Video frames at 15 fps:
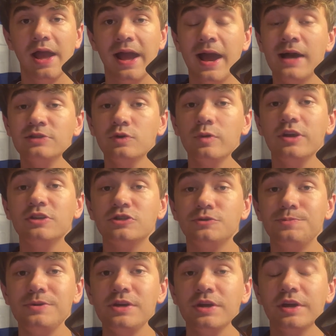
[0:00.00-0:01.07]
As we
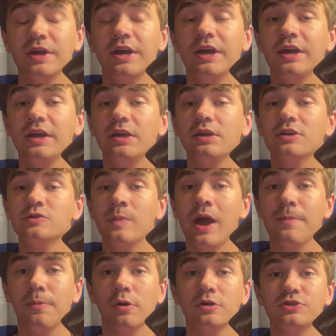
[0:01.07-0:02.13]
speak, he is
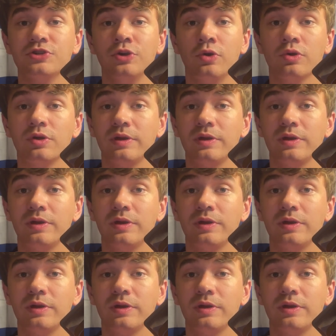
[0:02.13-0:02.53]
my personal